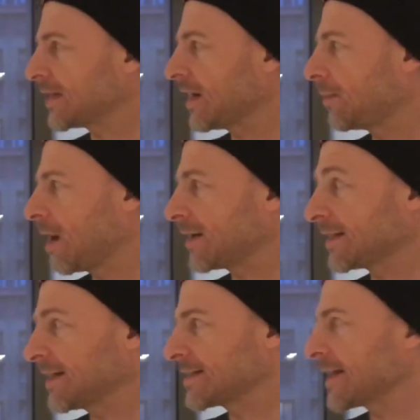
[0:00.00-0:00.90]
in a bar that
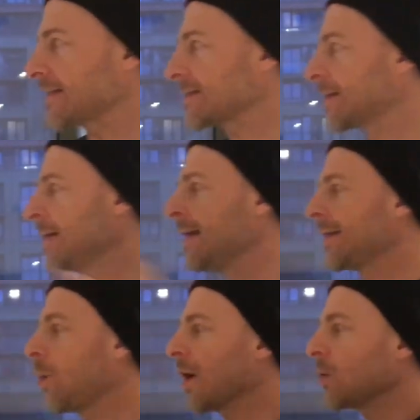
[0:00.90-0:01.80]
didn't exist.
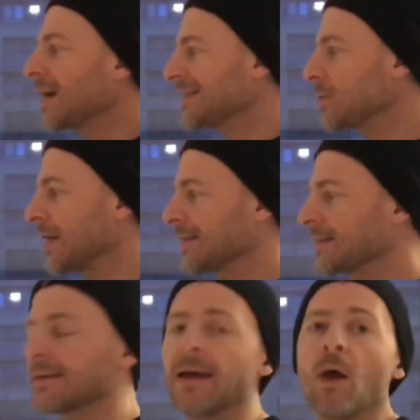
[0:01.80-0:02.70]
Now, why do I do
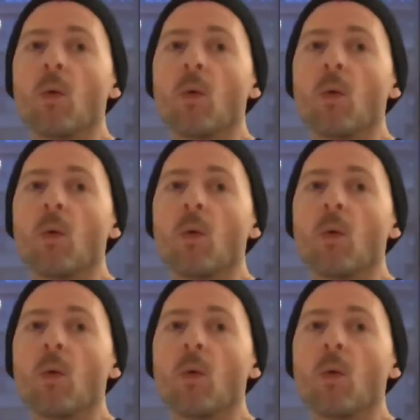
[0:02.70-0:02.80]
this?